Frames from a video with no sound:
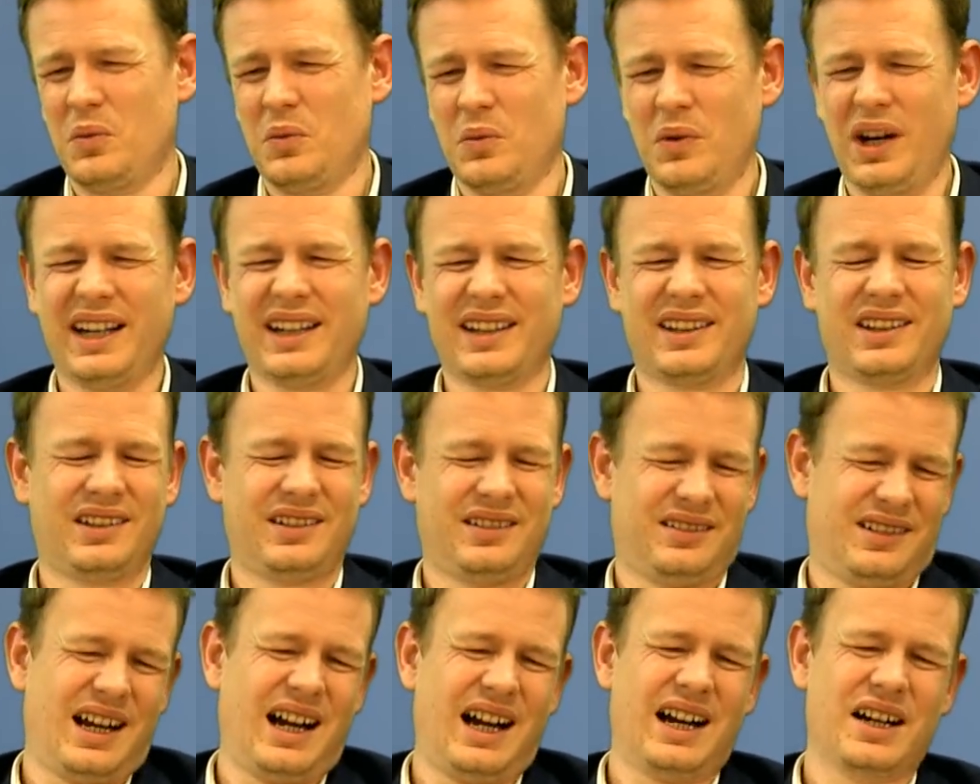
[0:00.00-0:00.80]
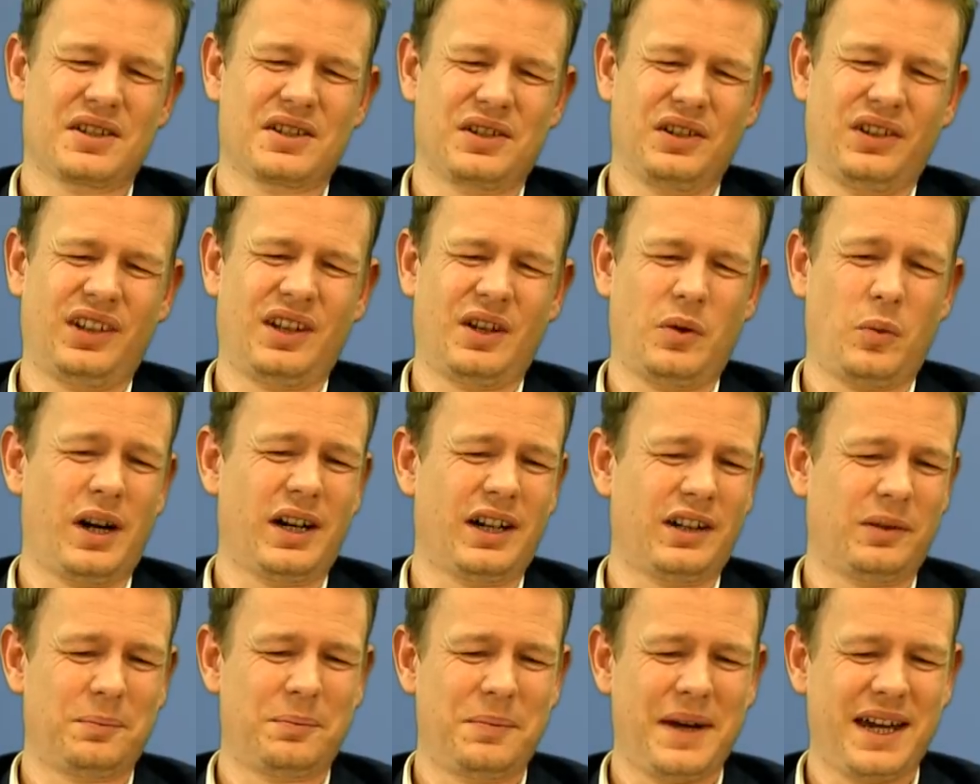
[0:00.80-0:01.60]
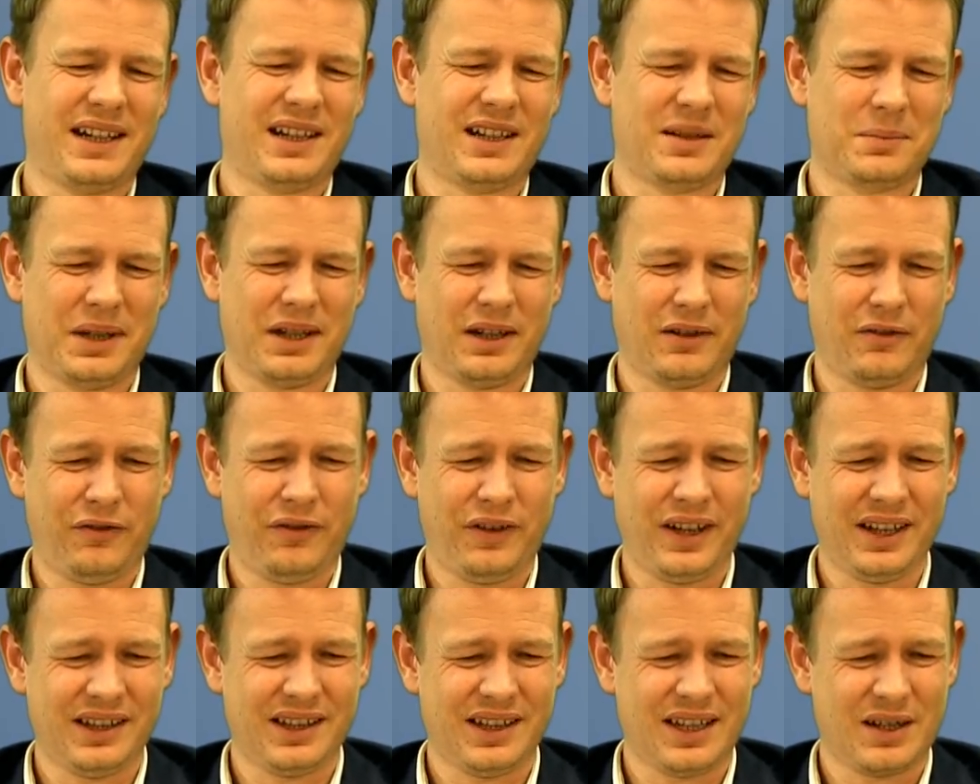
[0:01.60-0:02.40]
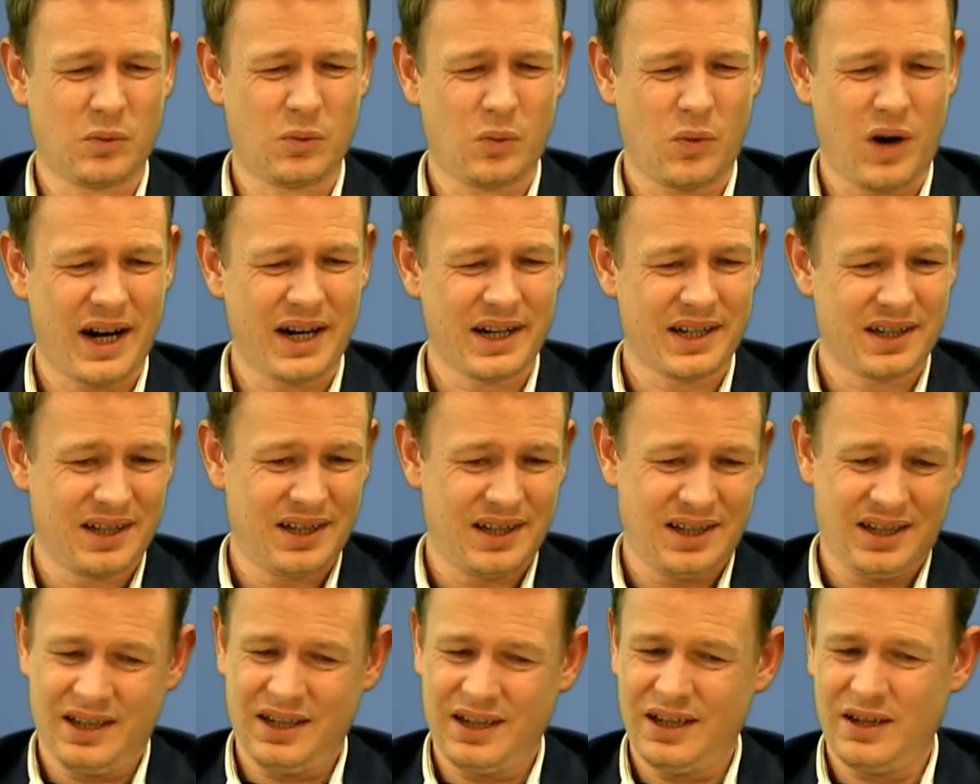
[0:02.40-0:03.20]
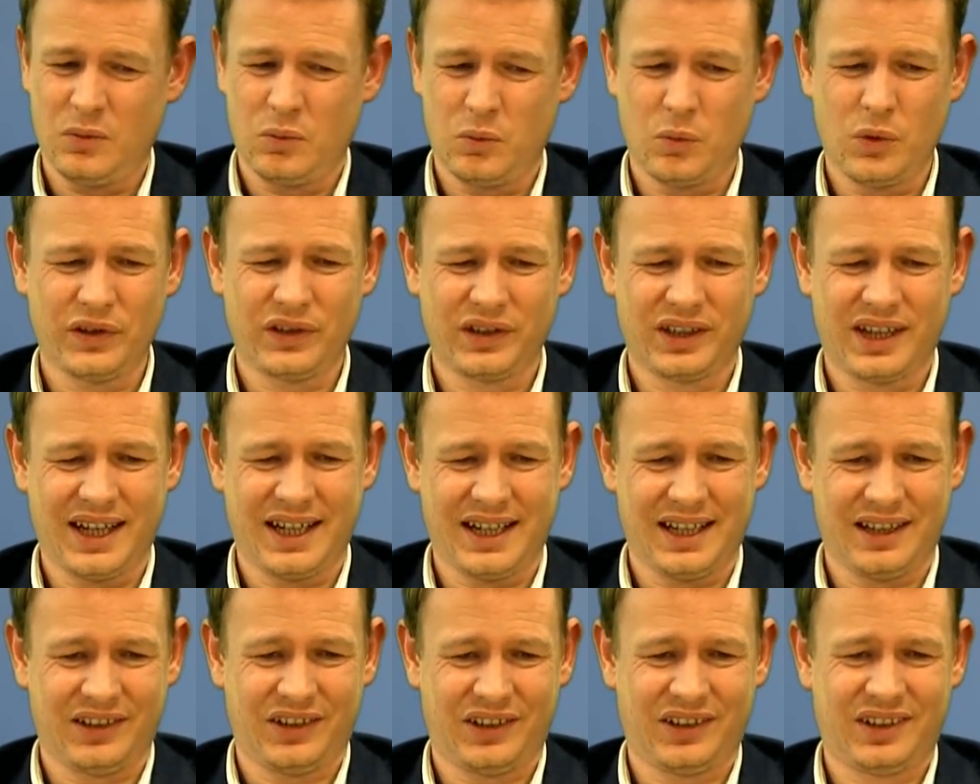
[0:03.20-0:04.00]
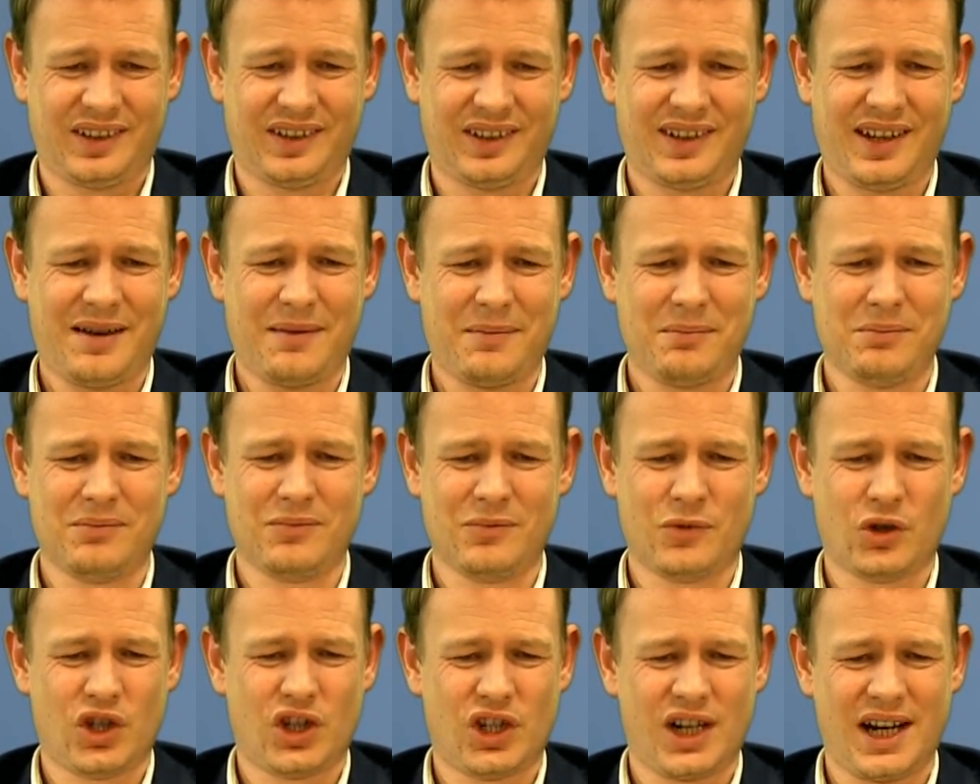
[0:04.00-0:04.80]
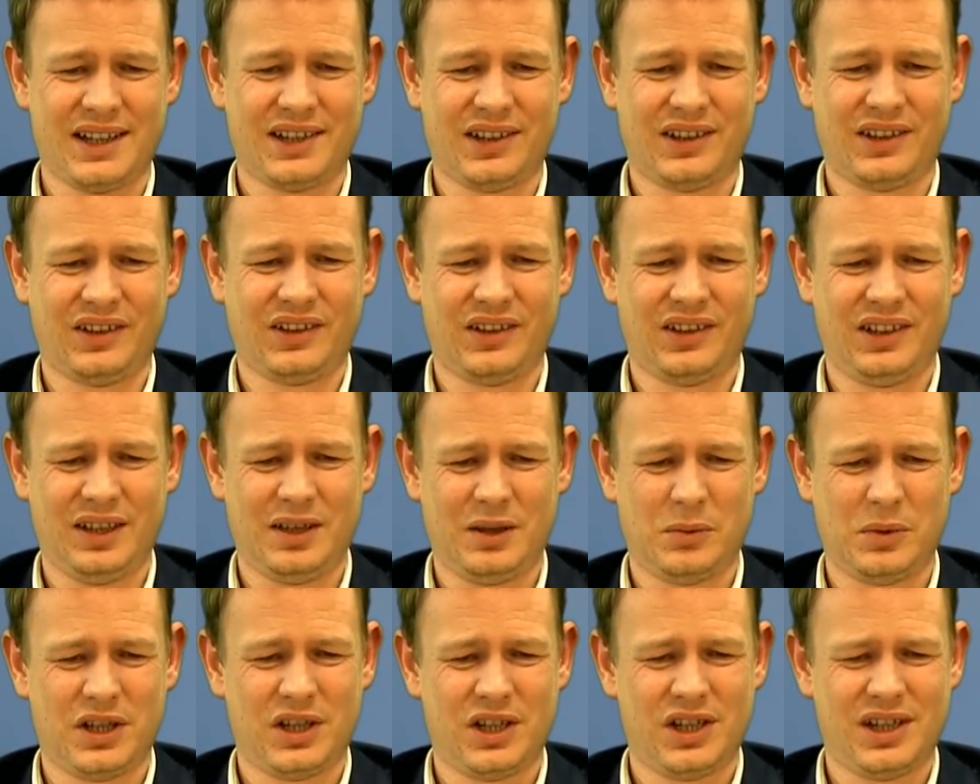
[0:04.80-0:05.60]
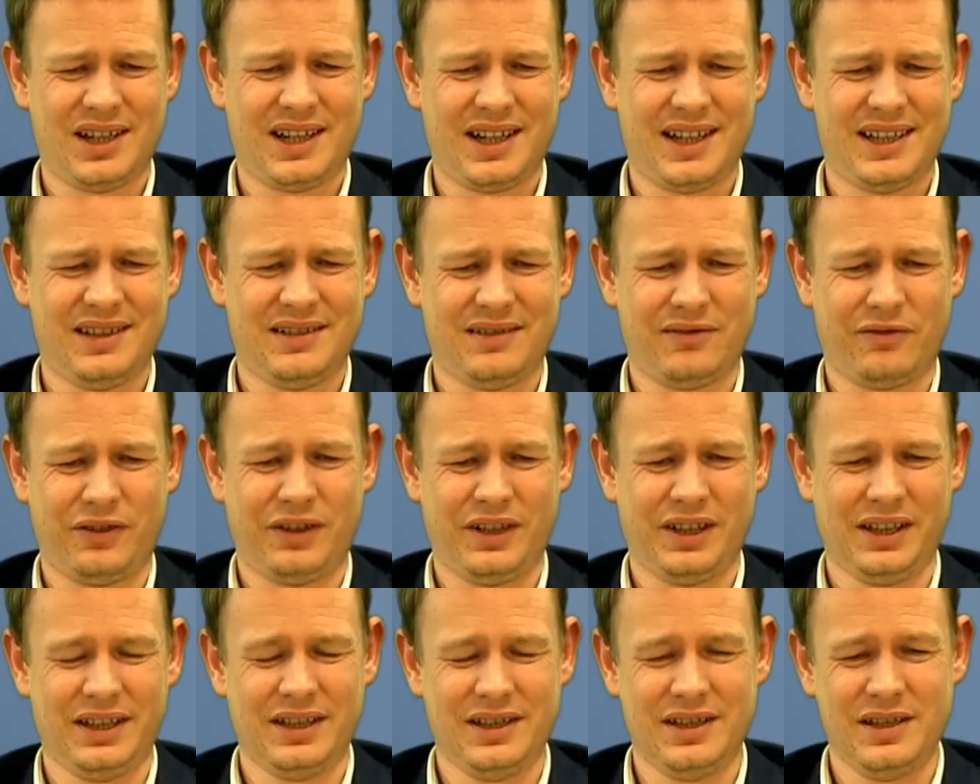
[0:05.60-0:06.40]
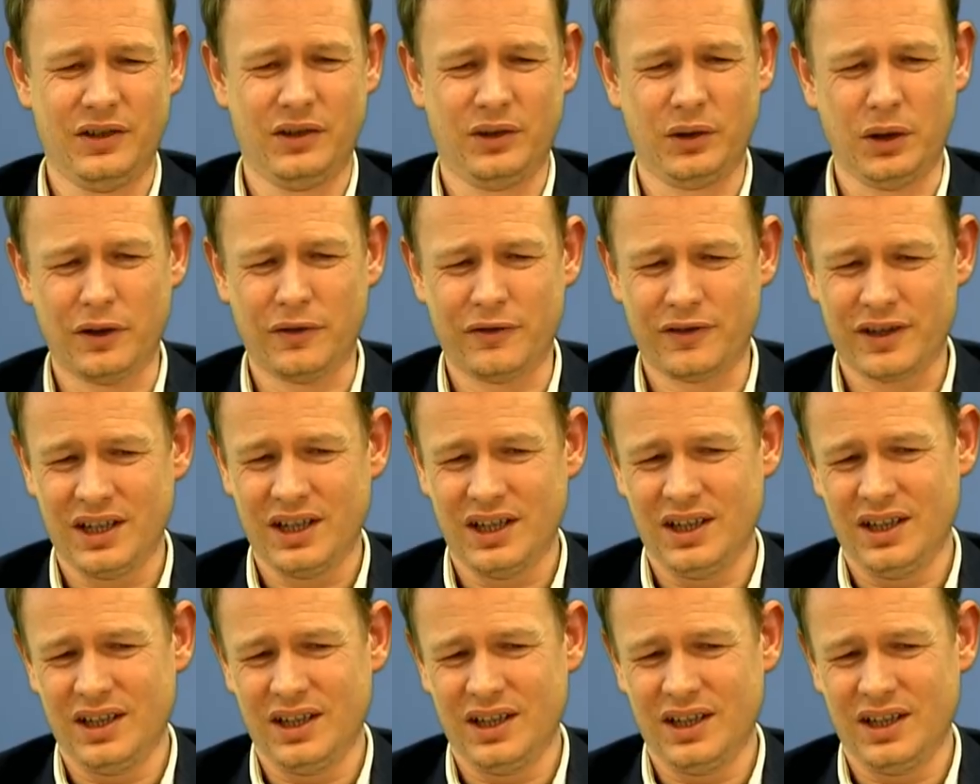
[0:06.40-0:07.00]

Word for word: well, it's hard to say what is better, but it felt like white was getting some chances here, which I didn't feel he deserved.